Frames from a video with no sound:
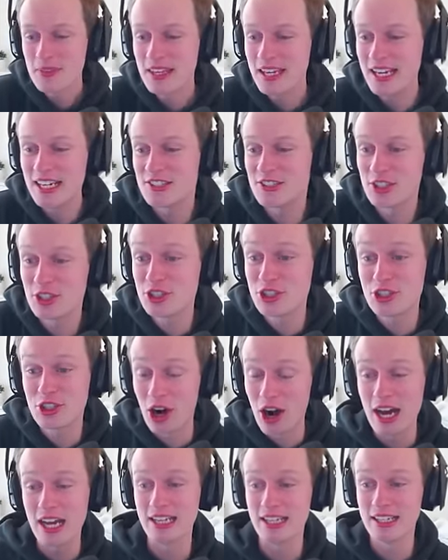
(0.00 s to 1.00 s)
It's
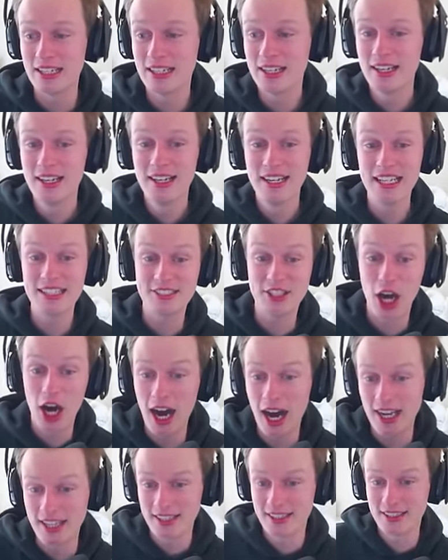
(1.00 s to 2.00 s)
destroyed. It's gone.